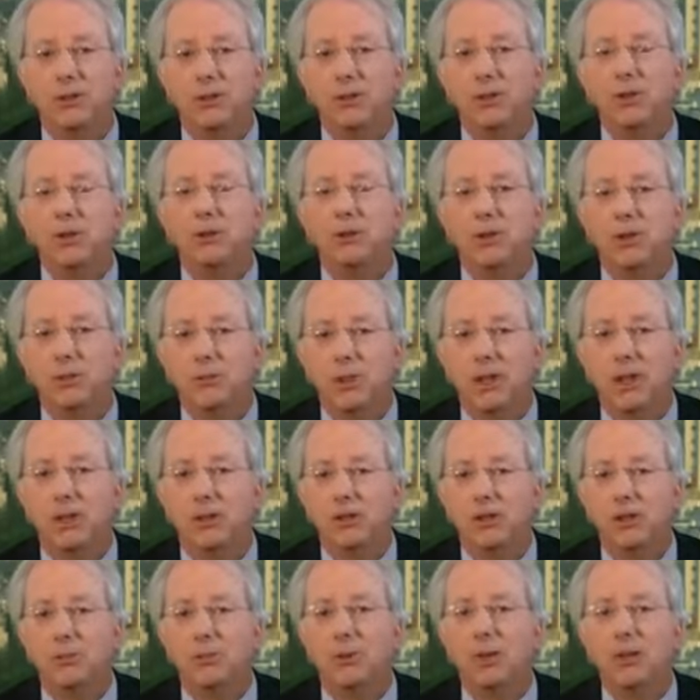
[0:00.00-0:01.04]
use the base
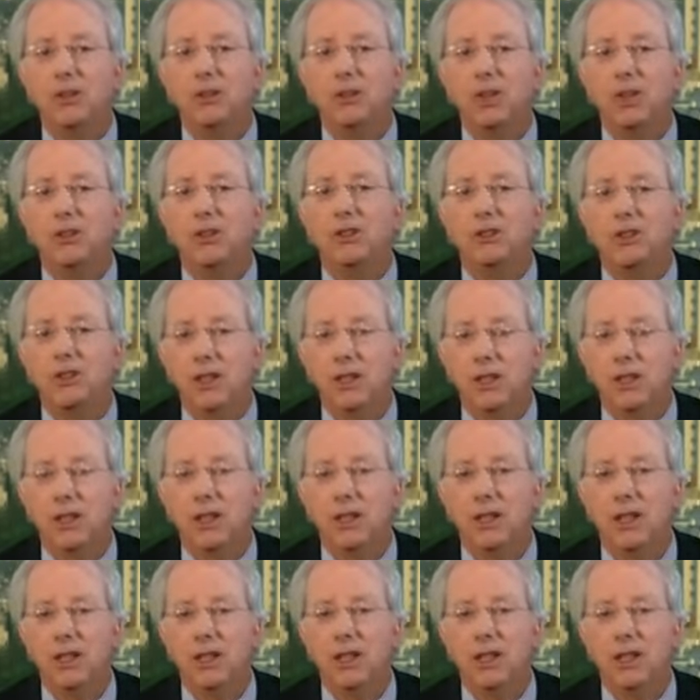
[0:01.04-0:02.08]
is because they see
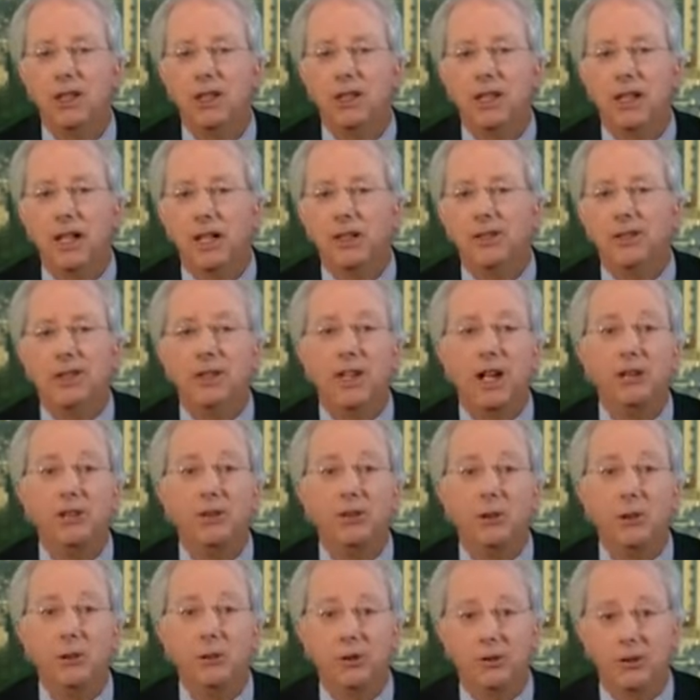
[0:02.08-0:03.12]
it as a not
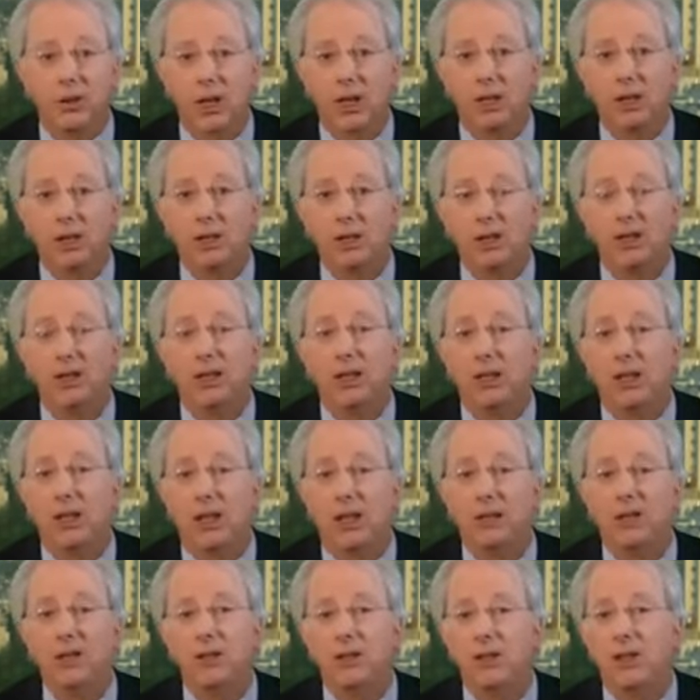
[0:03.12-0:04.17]
so subtle
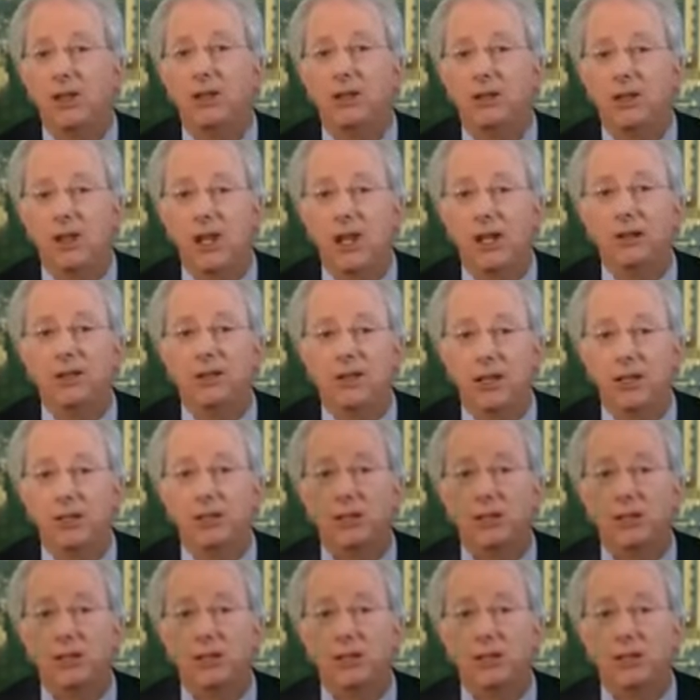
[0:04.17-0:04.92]
indication that the United States